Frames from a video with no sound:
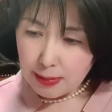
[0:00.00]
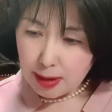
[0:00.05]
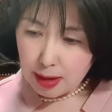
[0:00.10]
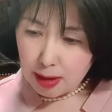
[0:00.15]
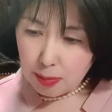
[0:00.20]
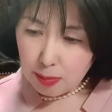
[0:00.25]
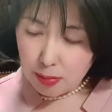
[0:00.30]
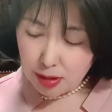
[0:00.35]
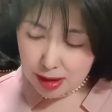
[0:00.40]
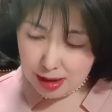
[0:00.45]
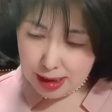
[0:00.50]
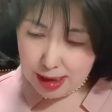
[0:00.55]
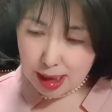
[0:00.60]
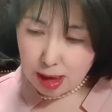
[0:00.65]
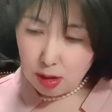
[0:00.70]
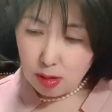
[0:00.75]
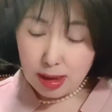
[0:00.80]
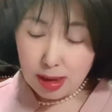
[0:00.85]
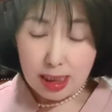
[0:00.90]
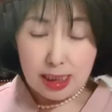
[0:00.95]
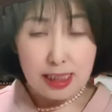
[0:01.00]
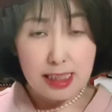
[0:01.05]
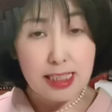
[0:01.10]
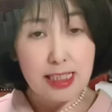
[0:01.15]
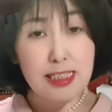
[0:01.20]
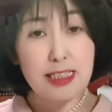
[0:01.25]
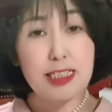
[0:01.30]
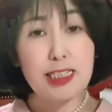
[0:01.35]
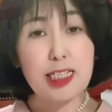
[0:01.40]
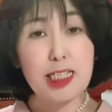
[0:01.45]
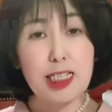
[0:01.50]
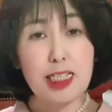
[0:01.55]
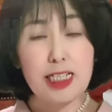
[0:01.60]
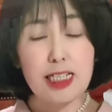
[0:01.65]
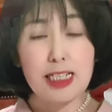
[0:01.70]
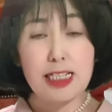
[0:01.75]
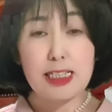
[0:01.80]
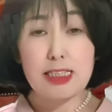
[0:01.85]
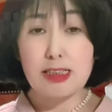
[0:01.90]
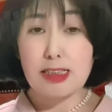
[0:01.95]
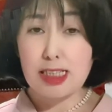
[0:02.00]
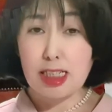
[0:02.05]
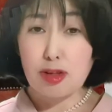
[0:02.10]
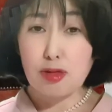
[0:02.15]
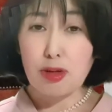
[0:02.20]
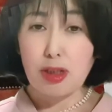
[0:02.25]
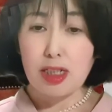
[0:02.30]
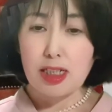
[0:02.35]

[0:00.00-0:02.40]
Brazil and India, etc.